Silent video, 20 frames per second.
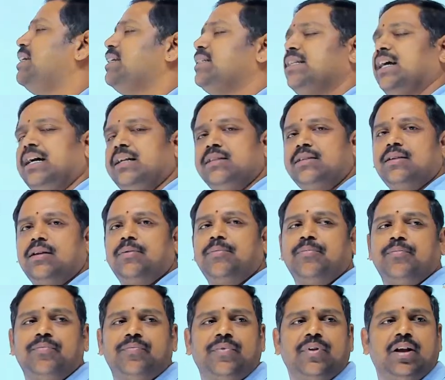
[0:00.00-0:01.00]
the answer.
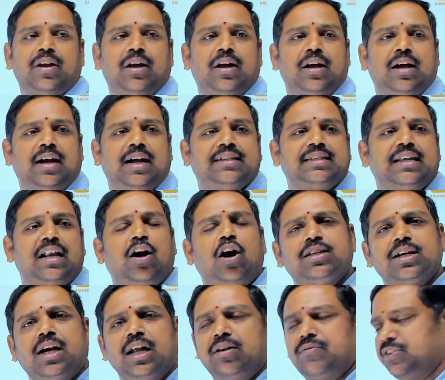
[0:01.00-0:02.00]
It's a
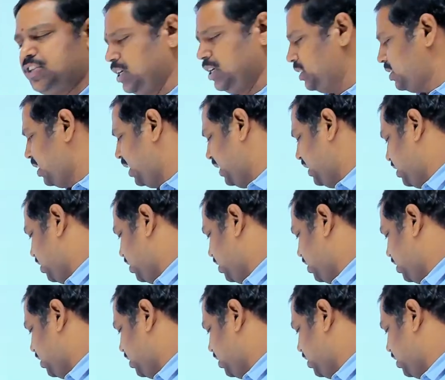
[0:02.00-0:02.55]
logical questions, right?